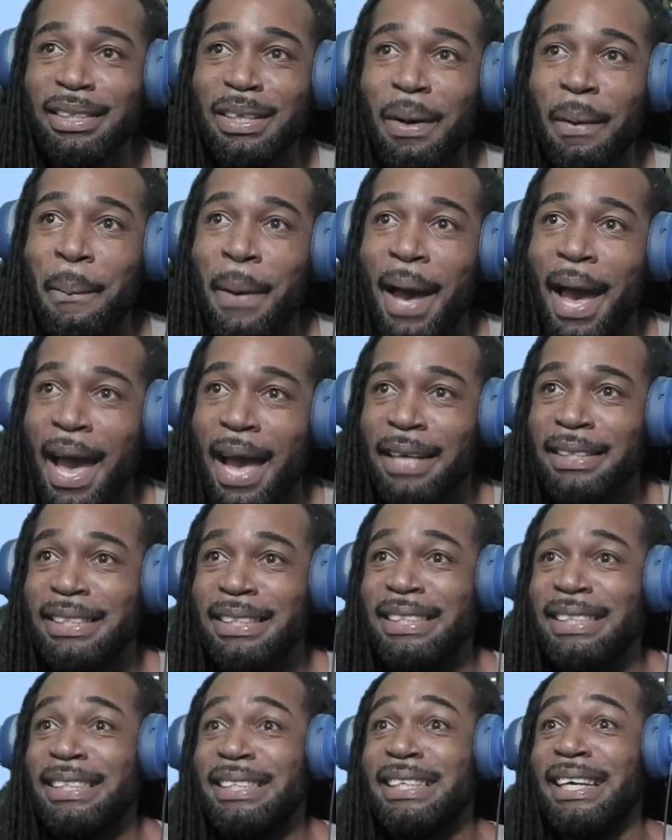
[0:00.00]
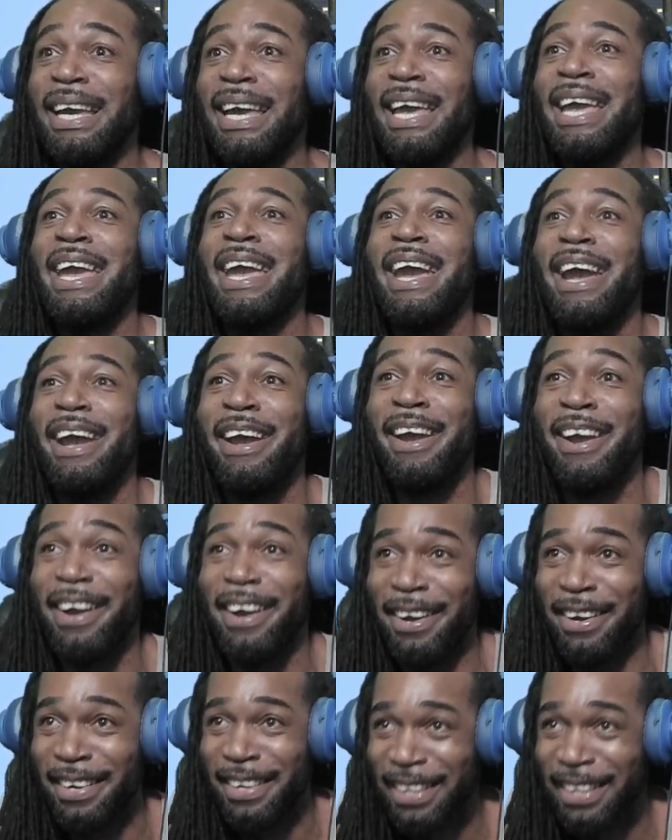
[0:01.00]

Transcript: the pass is in the air.